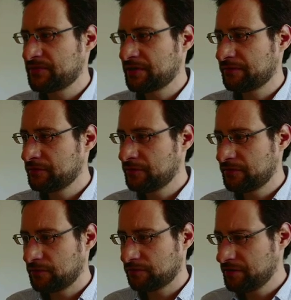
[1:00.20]
stuff you
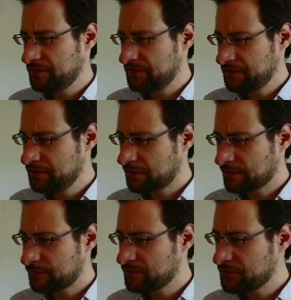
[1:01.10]
have already seen here
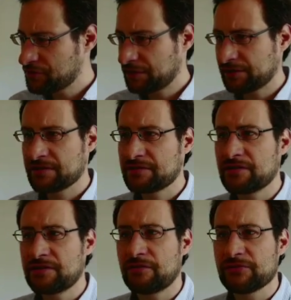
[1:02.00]
live on this channel that
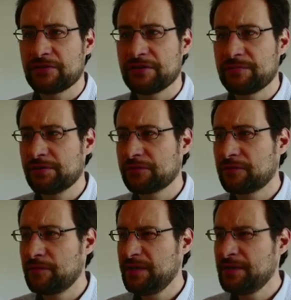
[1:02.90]
it also doesn't build
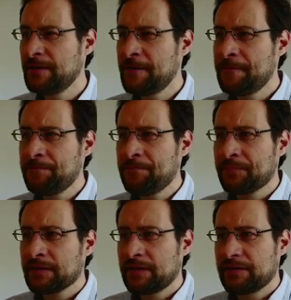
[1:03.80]
for me.
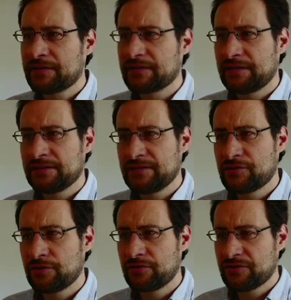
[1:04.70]
Skazi
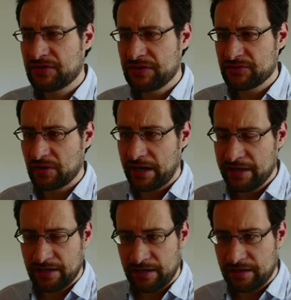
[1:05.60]
John says, so
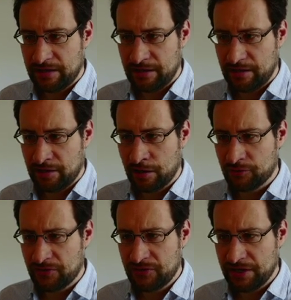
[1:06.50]
I
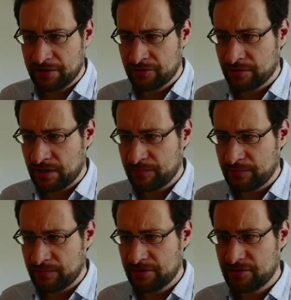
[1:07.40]
allowed the data to
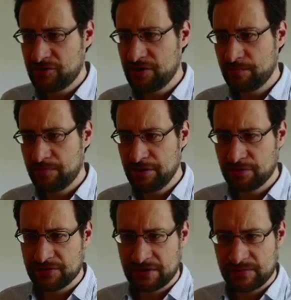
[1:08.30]
update GMP
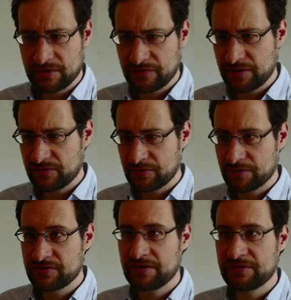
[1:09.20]
or something of that
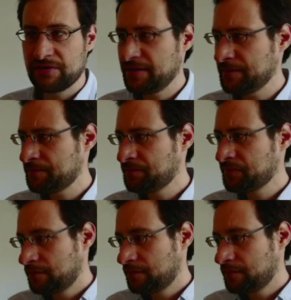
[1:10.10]
sort the other day,
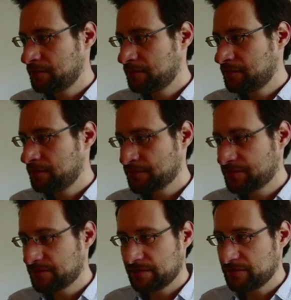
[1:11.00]
which
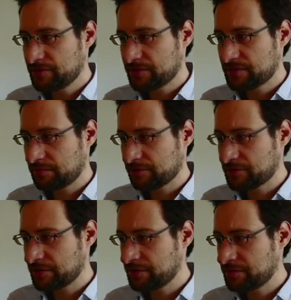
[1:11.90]
is, let me just double
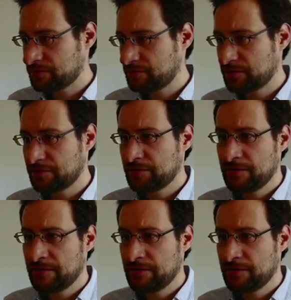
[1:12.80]
check here our